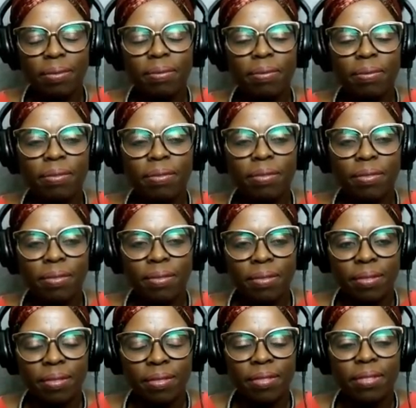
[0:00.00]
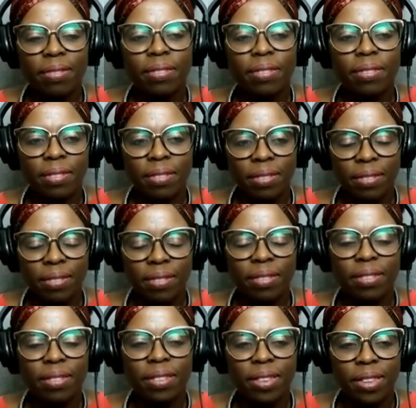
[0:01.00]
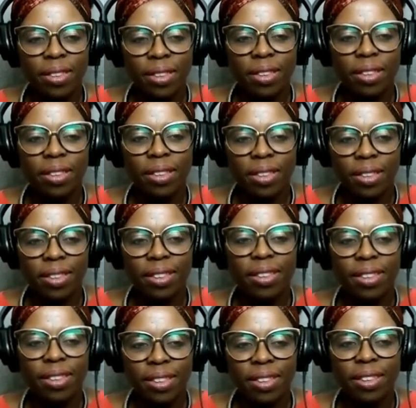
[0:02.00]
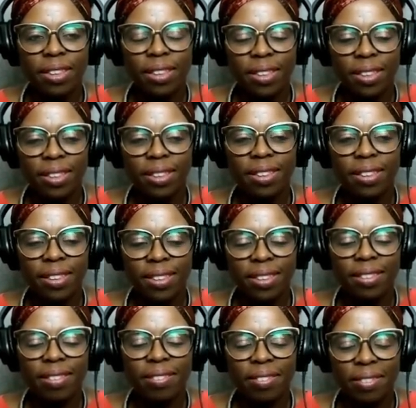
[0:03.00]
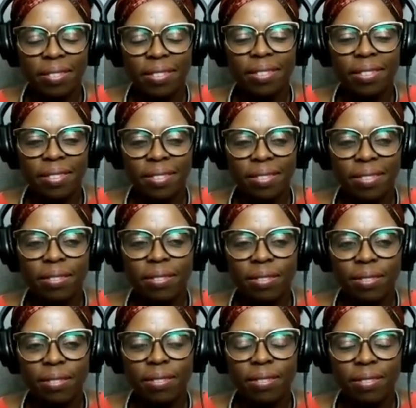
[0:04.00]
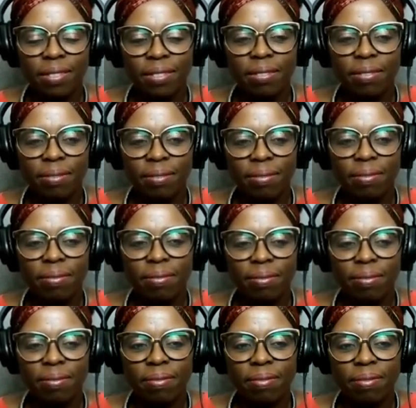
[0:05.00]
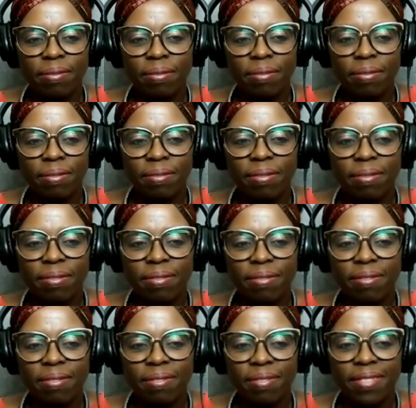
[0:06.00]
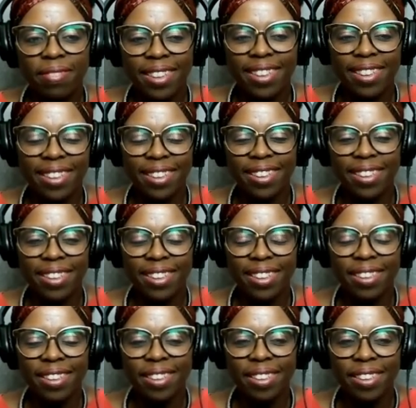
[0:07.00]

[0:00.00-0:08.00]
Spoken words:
No words are spoken by the person on screen.